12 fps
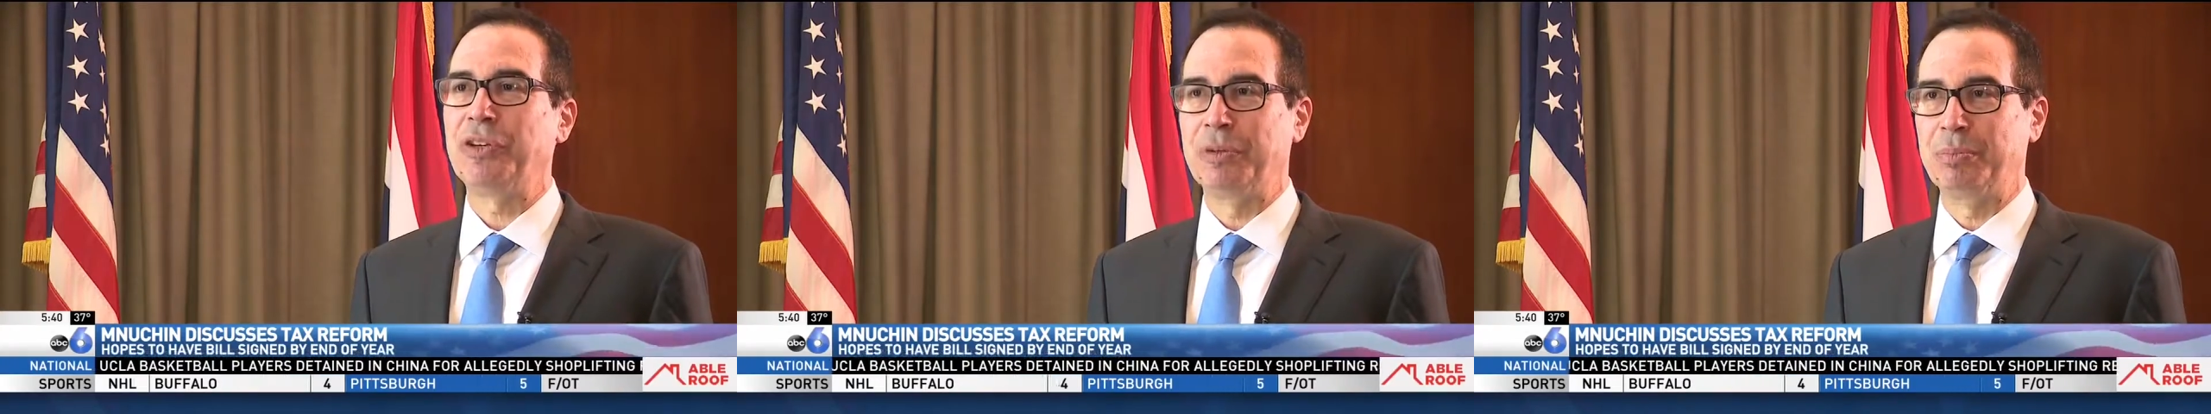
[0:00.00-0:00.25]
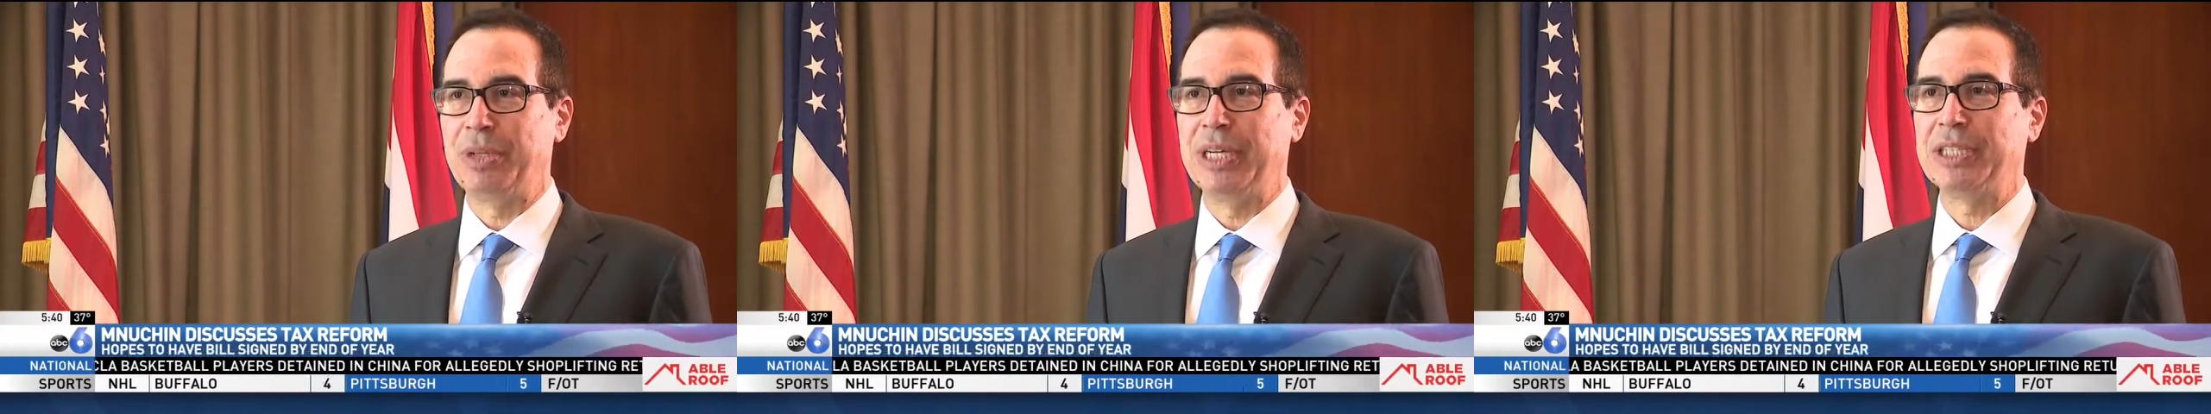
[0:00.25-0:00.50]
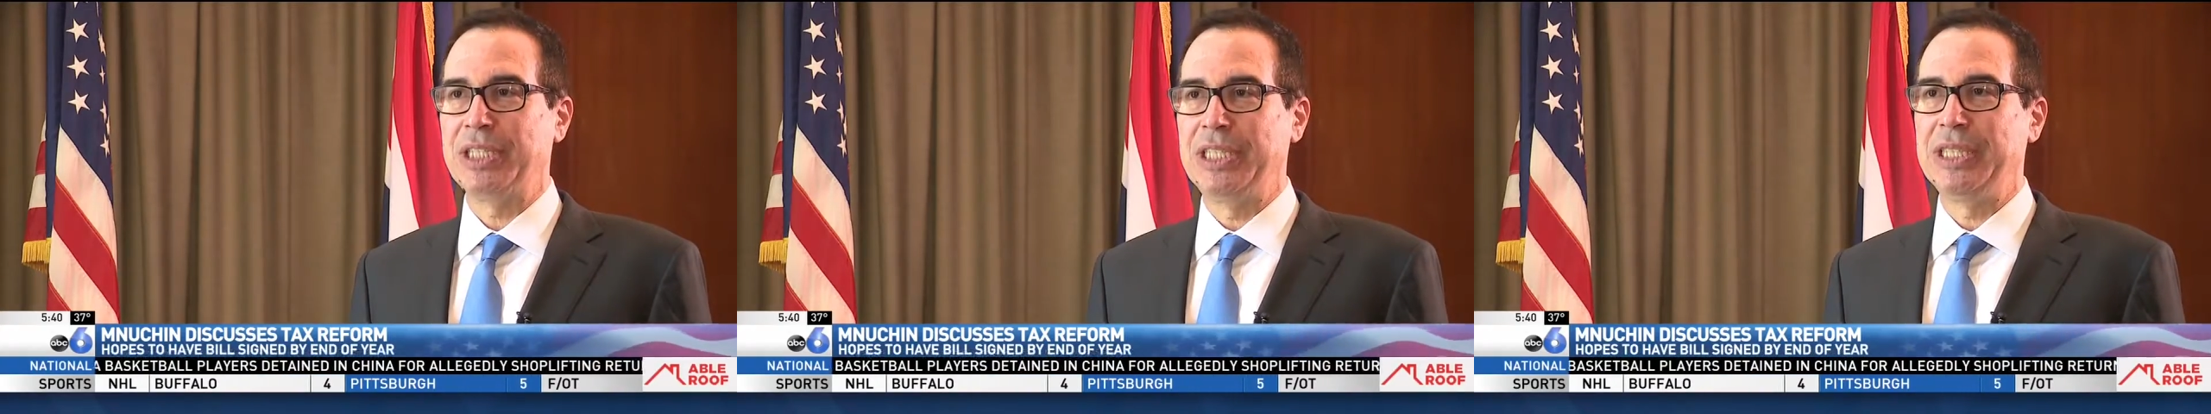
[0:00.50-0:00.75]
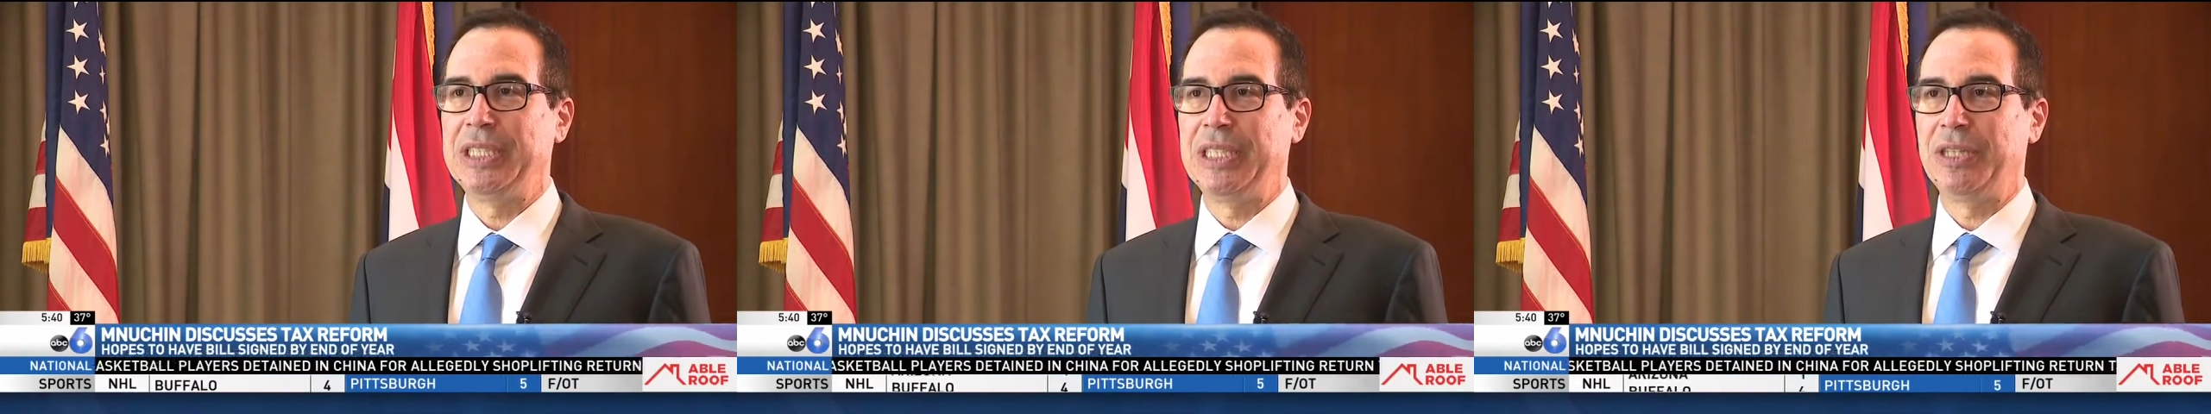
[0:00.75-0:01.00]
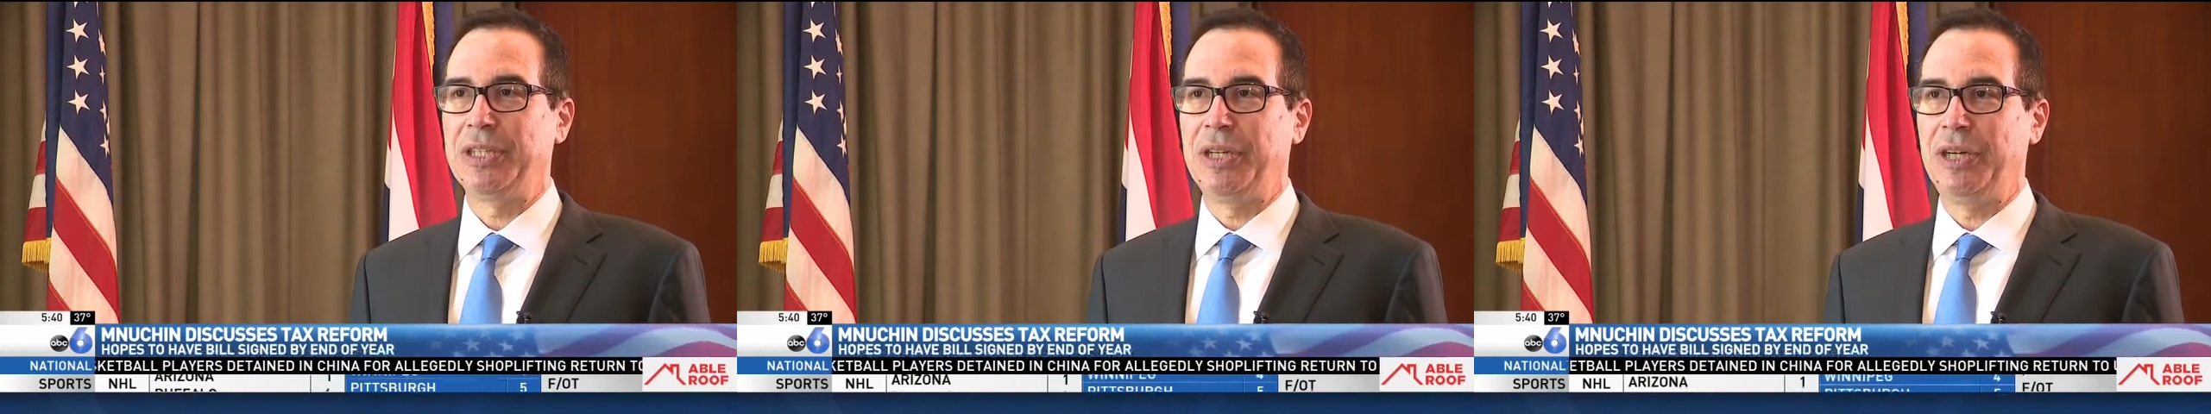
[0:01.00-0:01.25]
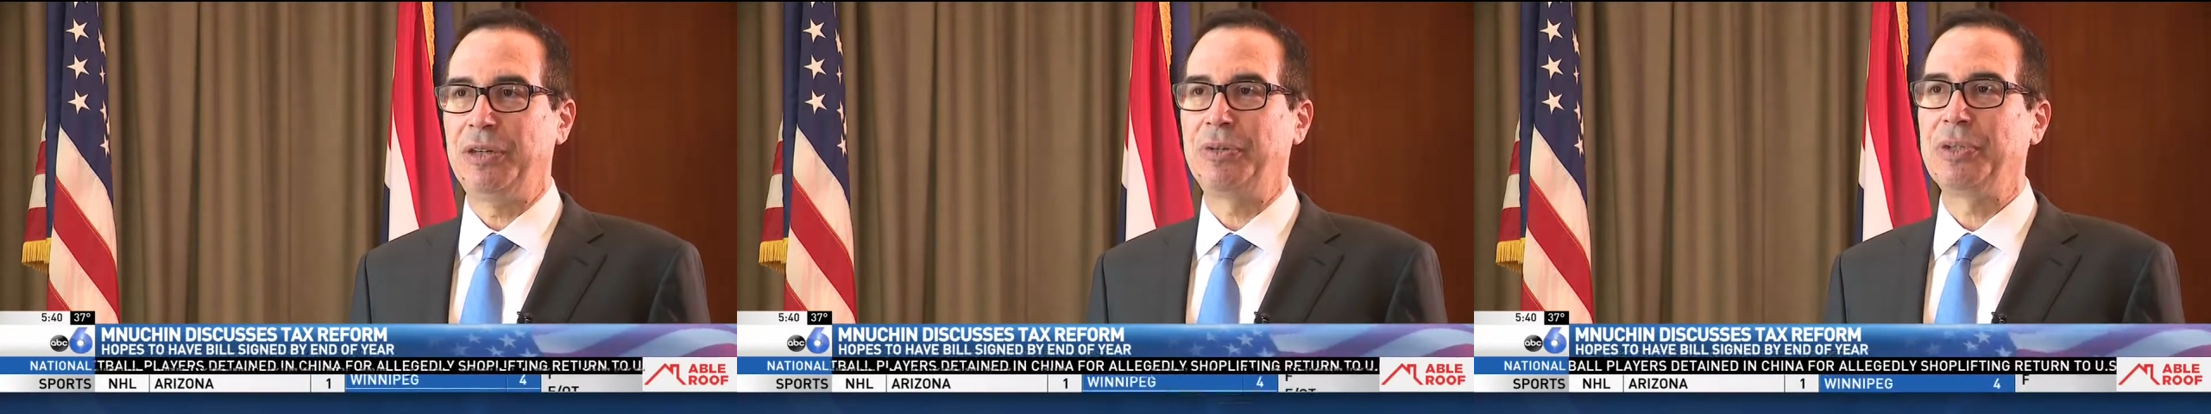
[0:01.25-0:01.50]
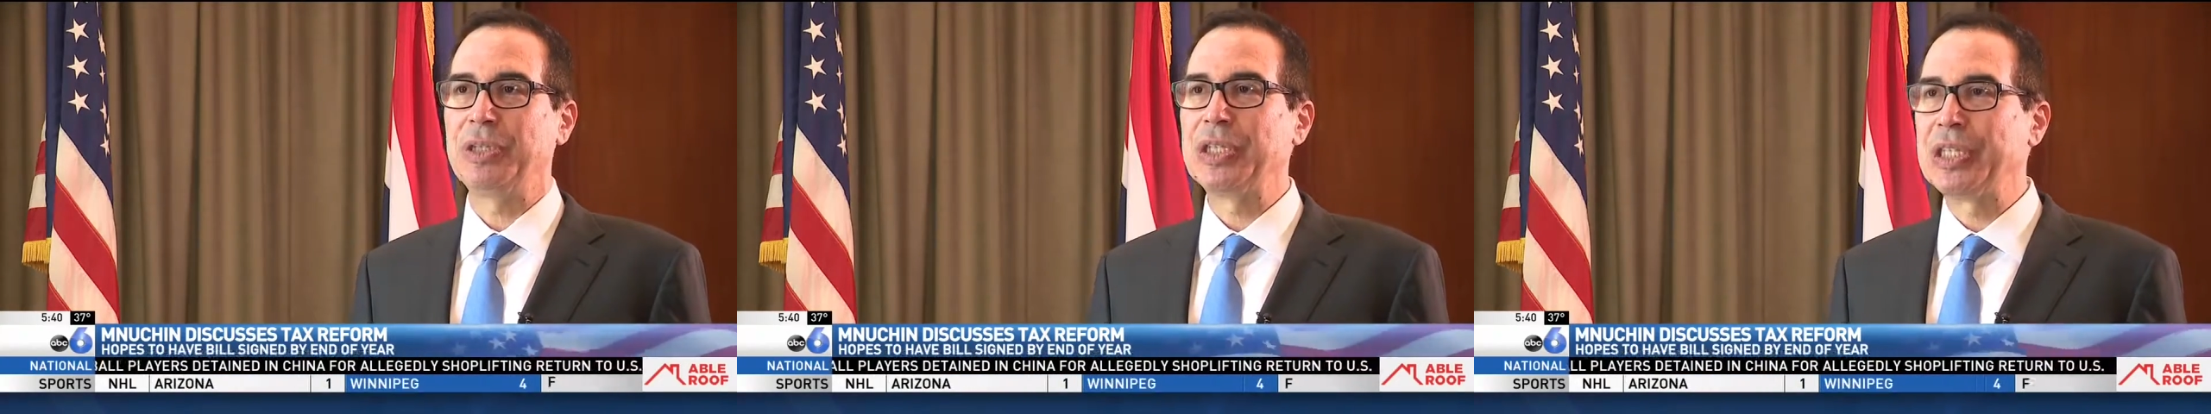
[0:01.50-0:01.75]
complexities in the code,